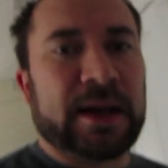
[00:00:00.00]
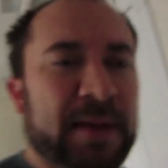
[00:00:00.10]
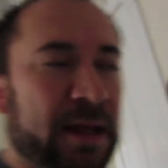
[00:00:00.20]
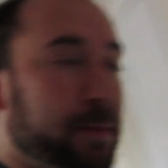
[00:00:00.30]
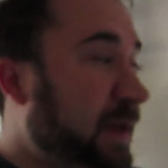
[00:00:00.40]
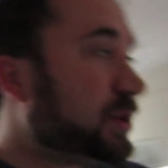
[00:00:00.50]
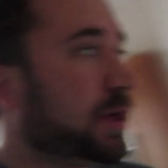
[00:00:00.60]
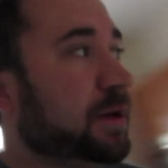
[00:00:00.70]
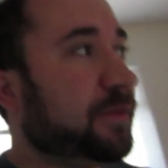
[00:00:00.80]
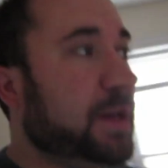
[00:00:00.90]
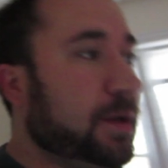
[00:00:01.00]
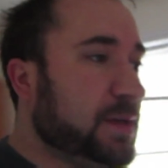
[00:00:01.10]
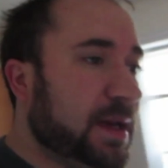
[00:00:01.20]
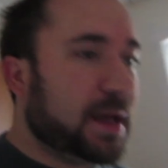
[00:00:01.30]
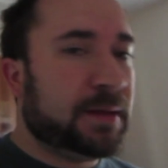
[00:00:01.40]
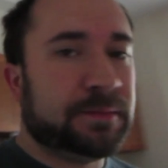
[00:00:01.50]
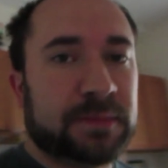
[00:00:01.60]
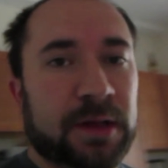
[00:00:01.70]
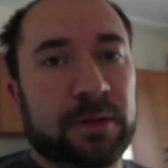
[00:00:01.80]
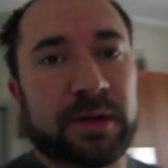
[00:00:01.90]
Gotta make a main channel video today.
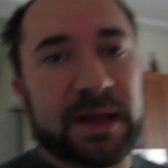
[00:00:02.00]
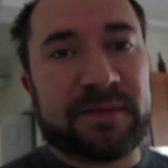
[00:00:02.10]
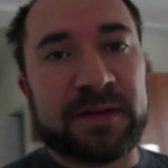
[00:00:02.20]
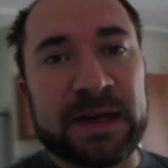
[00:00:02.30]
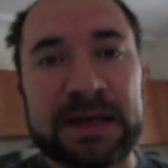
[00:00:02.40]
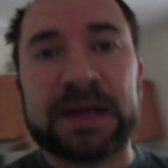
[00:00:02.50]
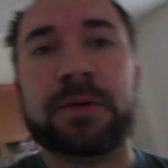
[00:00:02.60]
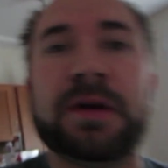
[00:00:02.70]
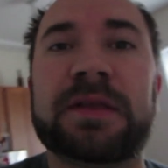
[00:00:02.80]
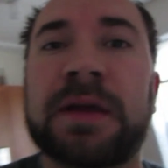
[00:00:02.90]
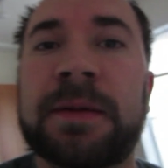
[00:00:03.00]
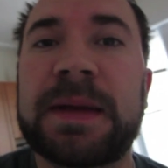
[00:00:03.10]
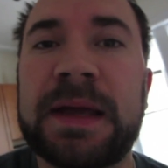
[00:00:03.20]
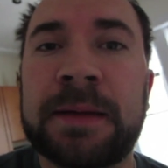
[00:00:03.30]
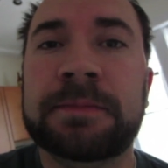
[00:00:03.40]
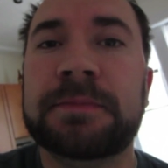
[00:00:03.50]
Don't really have any idea what it's gonna be,